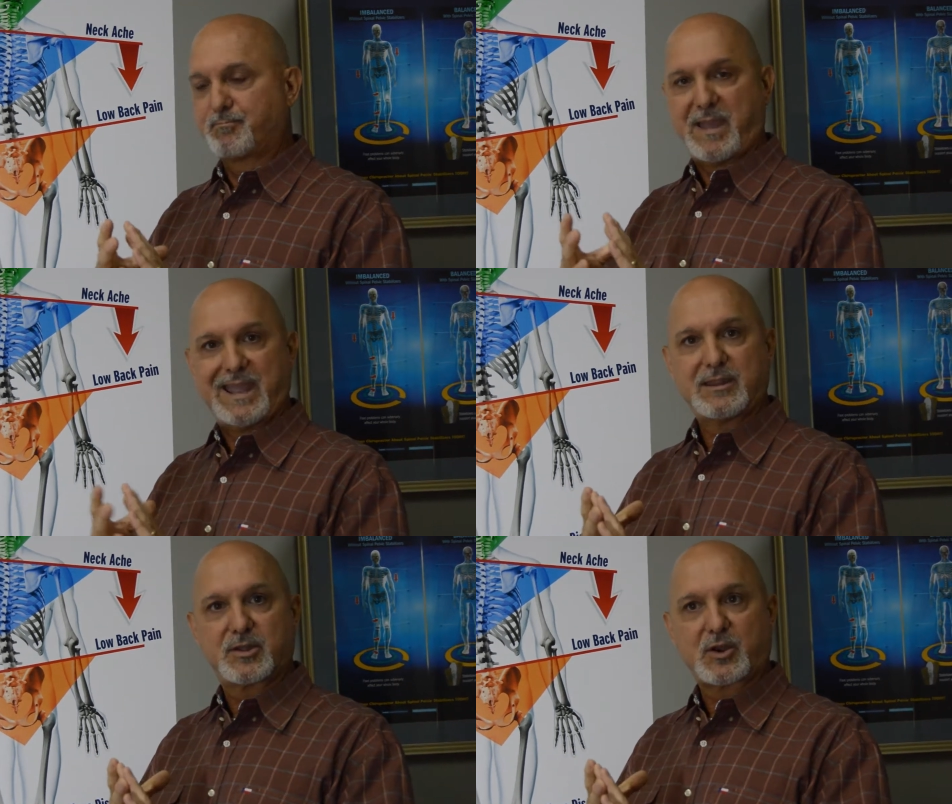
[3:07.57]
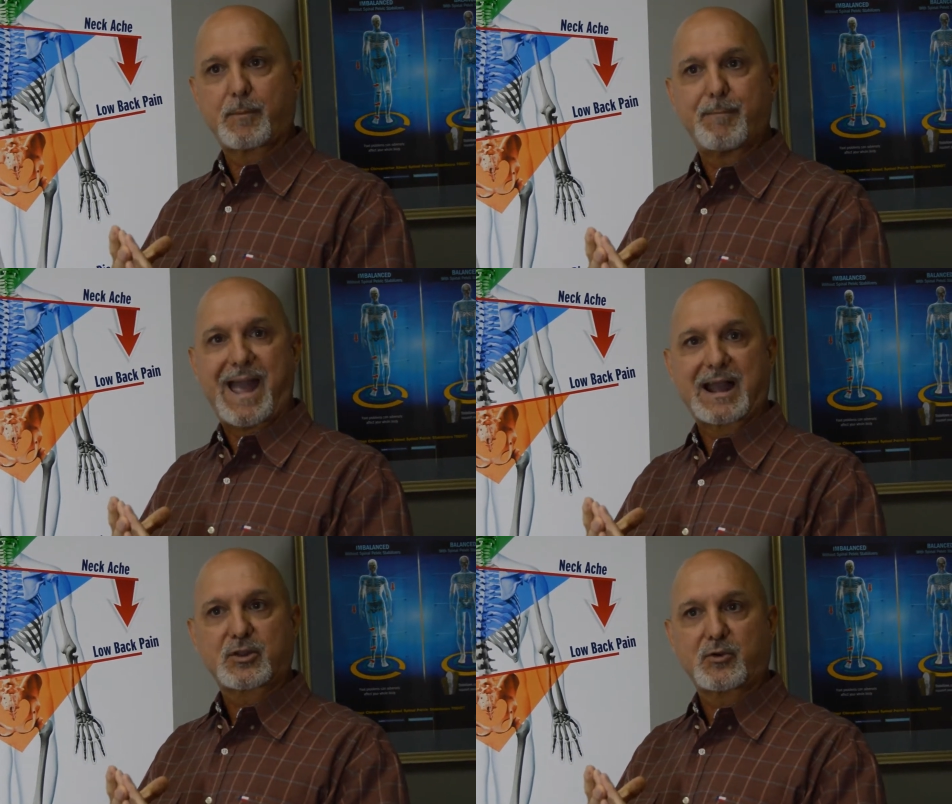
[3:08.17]
pains in our
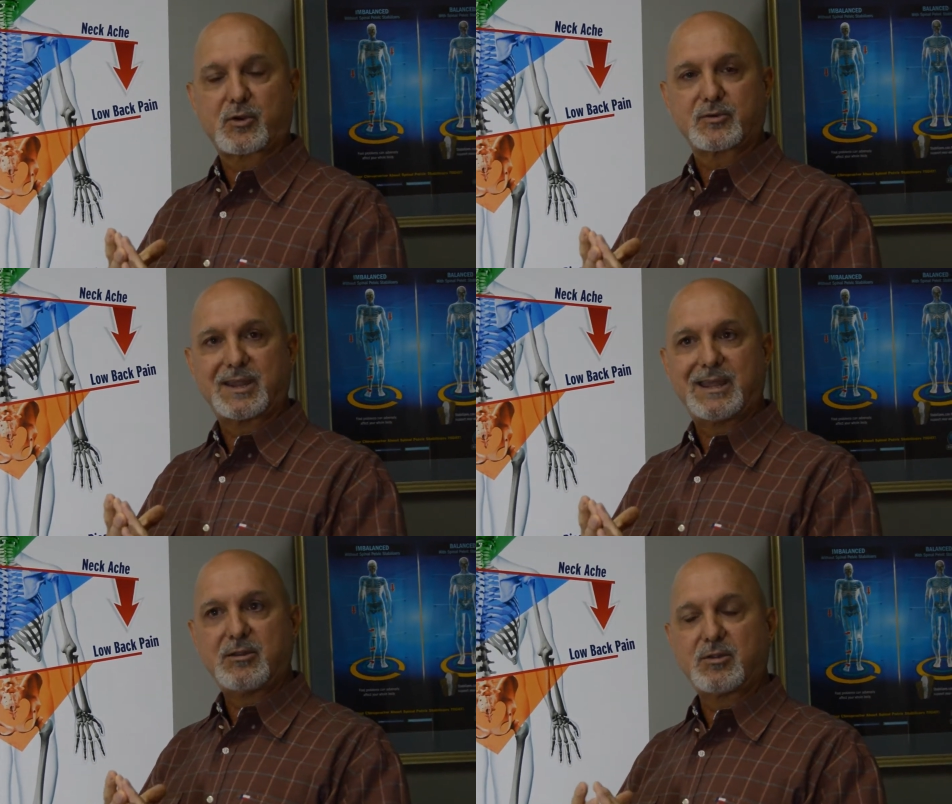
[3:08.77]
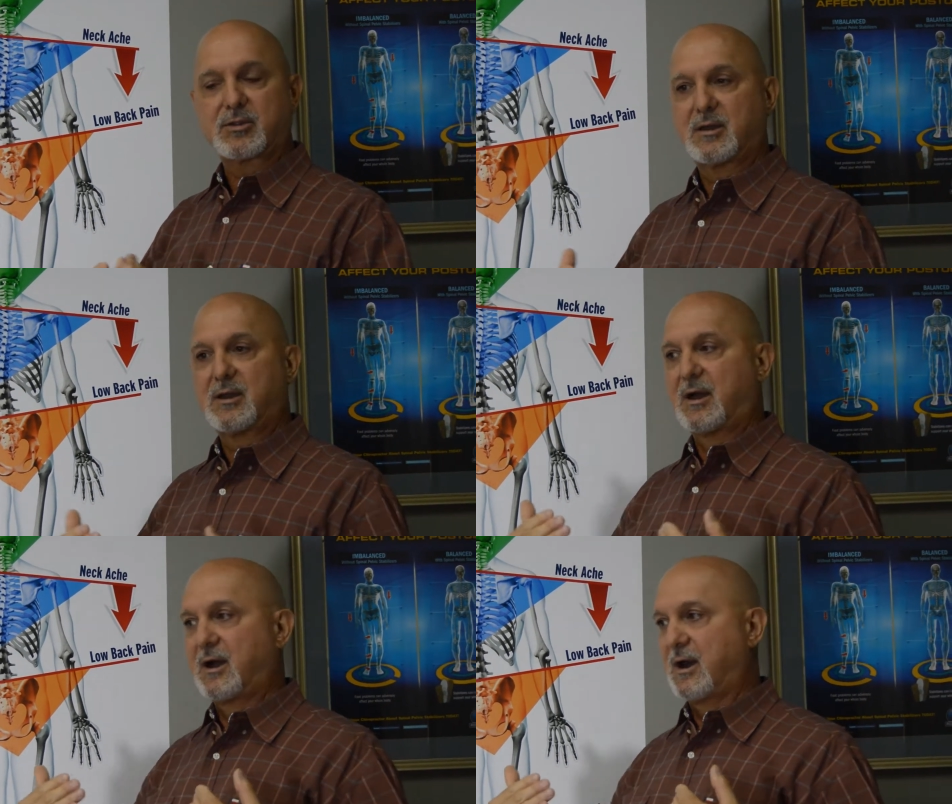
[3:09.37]
backs or our knees,
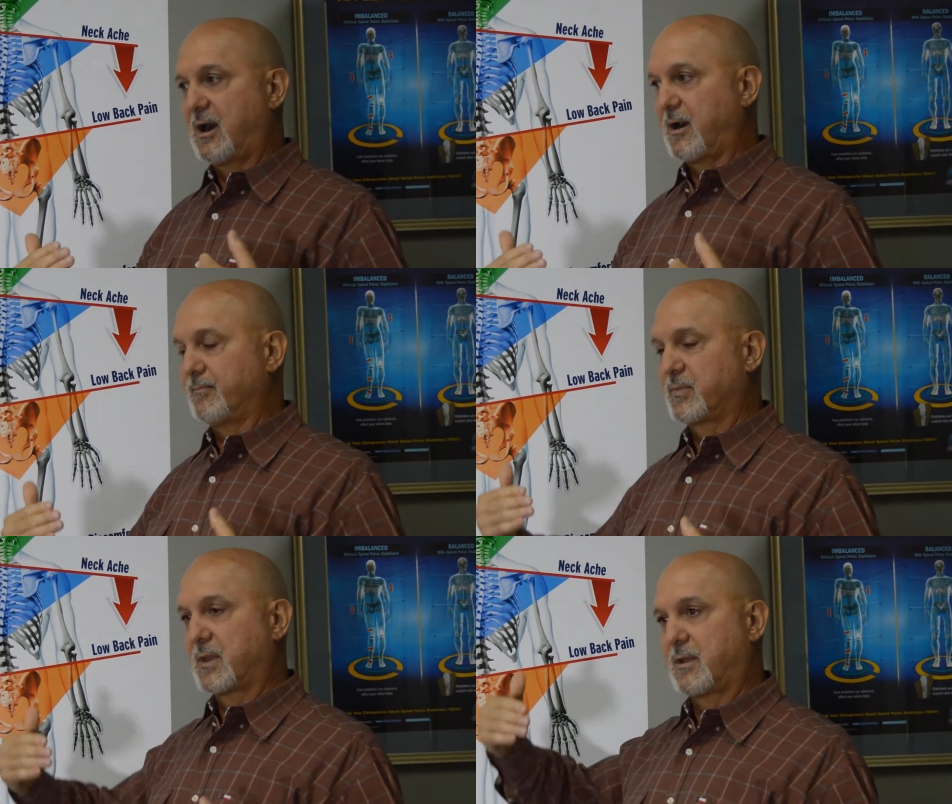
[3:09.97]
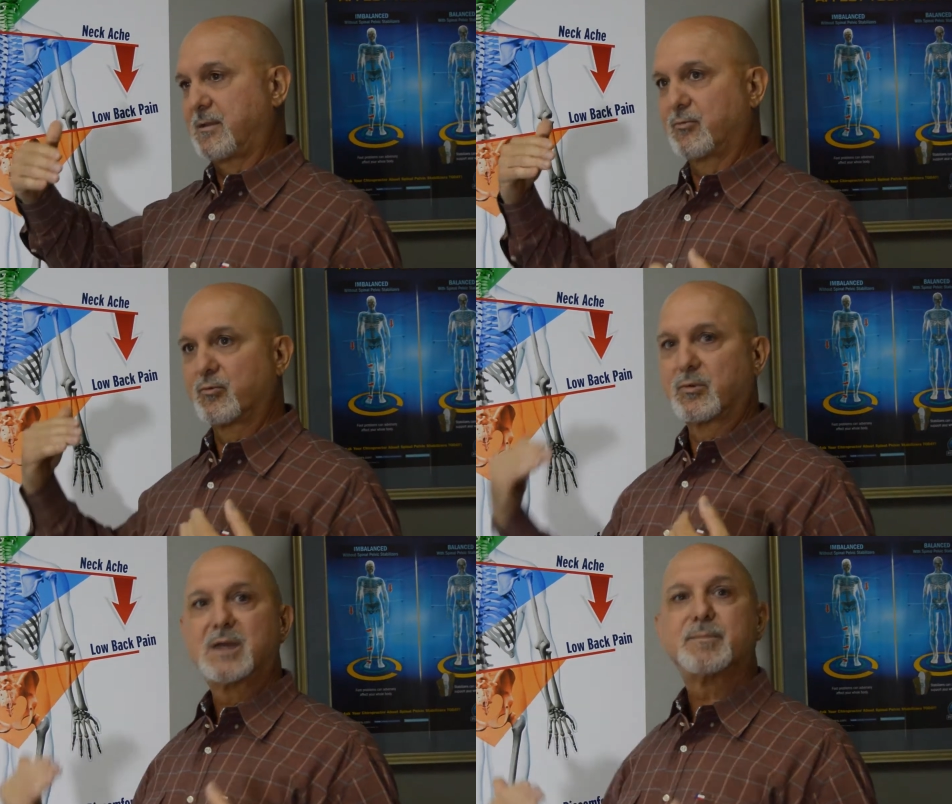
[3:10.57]

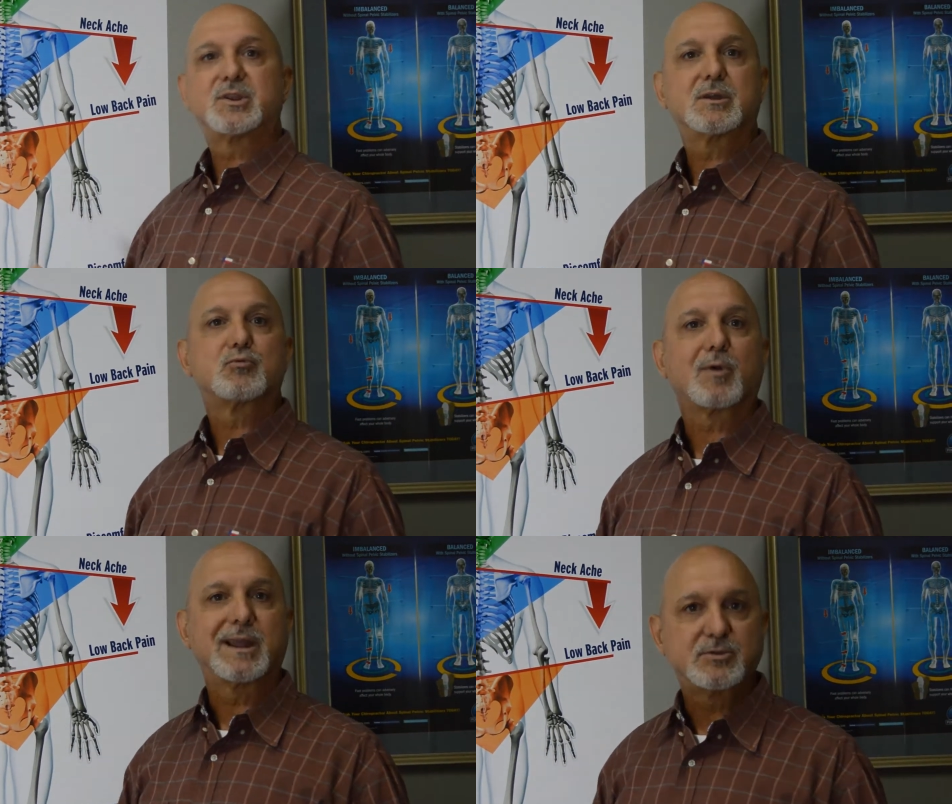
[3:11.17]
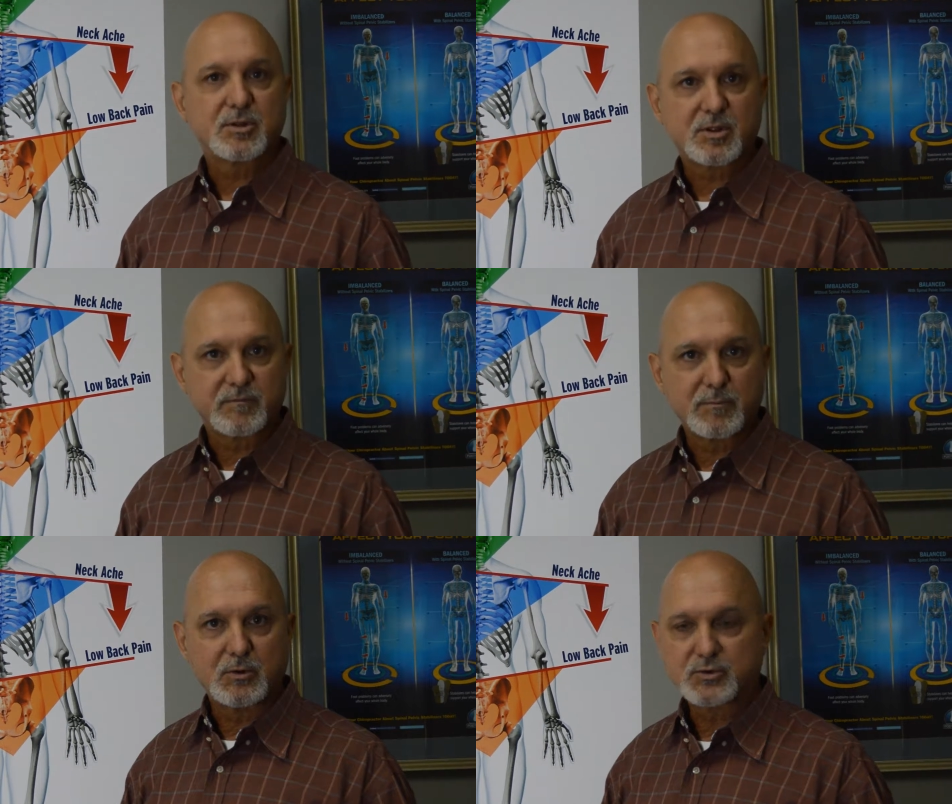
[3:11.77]
limited ranges
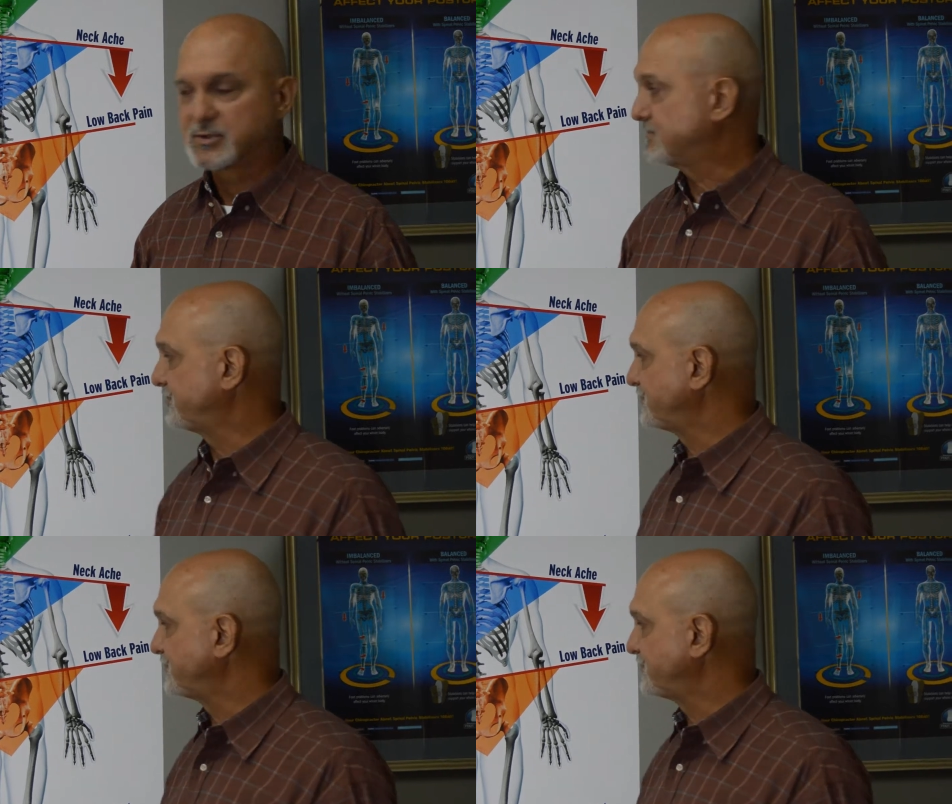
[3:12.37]
of motion.